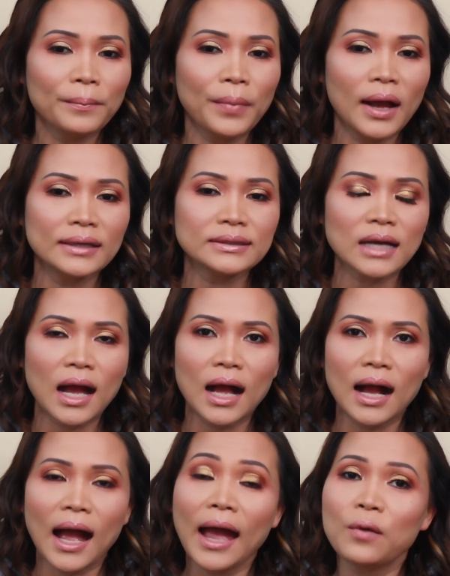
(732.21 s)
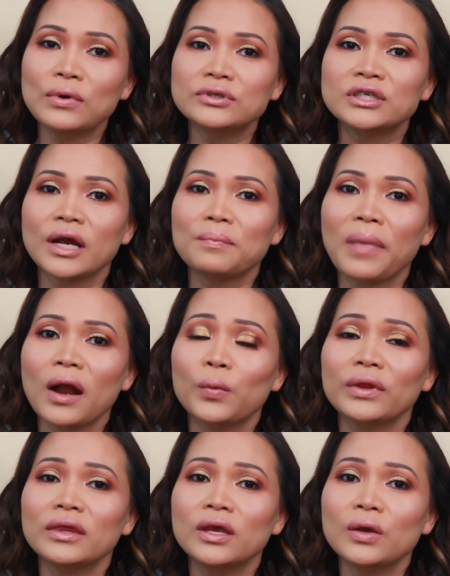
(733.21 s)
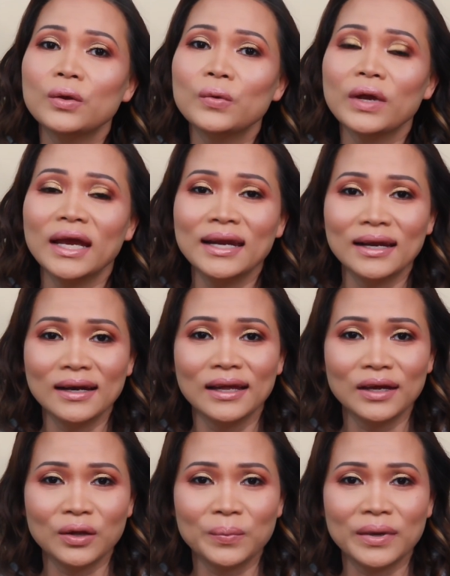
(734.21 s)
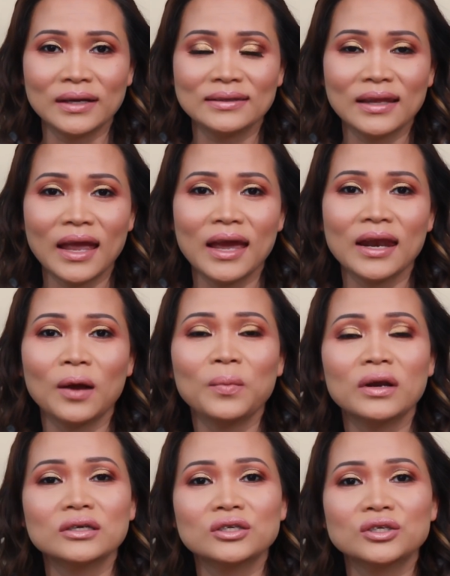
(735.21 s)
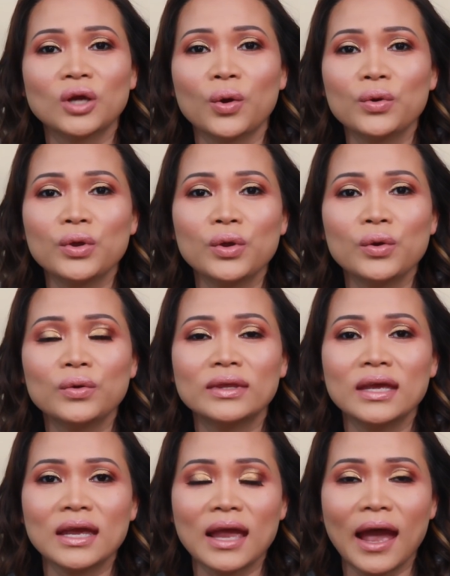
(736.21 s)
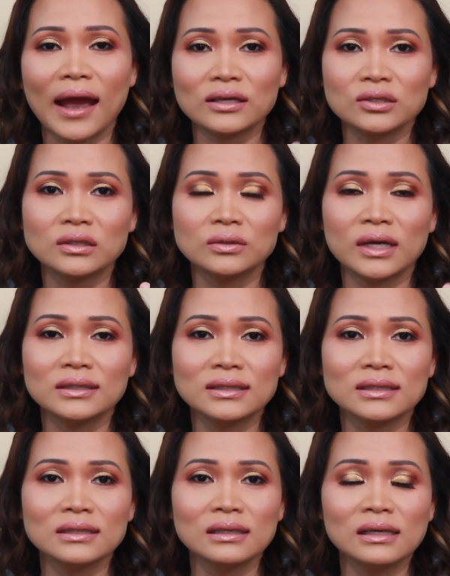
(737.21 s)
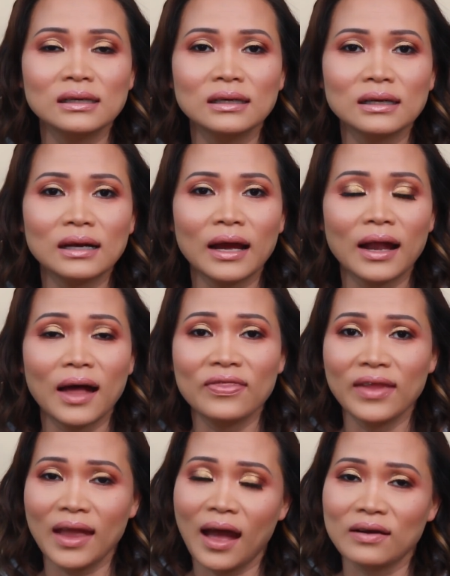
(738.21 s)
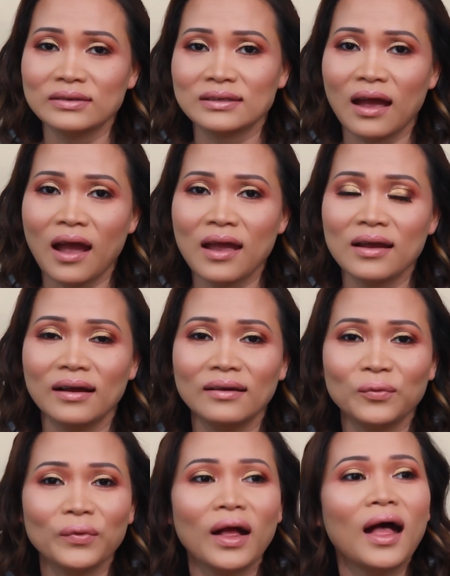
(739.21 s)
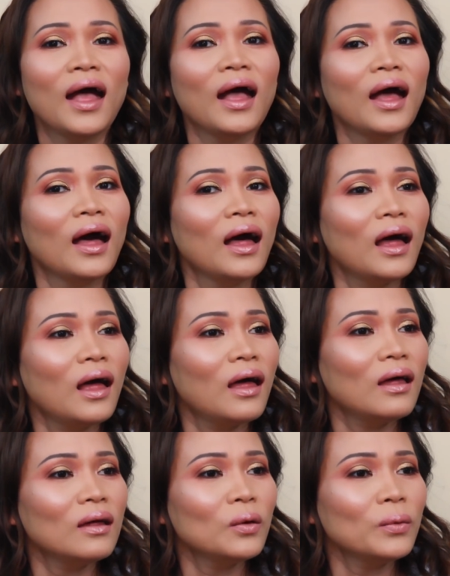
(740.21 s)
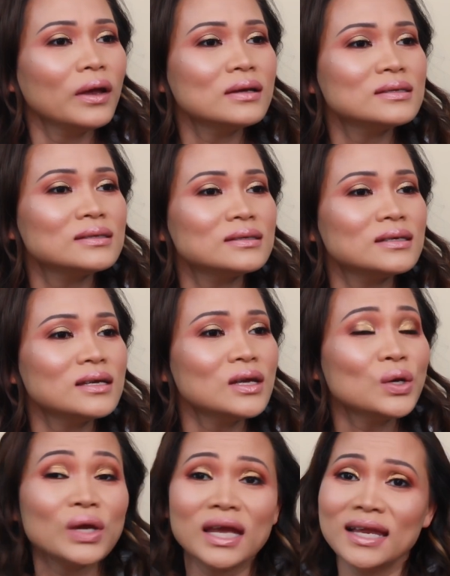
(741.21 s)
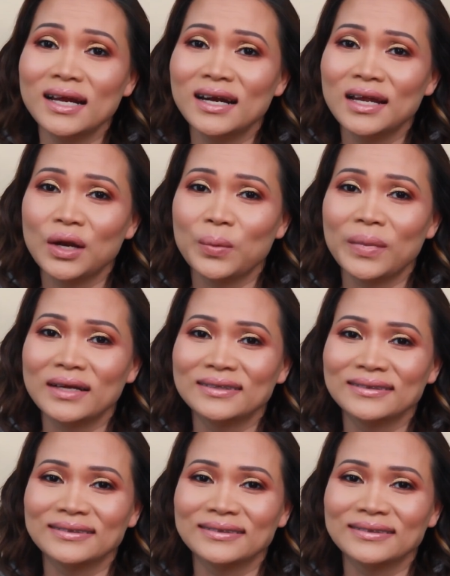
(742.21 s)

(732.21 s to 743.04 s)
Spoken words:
But I will check back with you in a little bit, and I'm gonna show you the actual concealer look like on the outside. We'll see you in a little bit.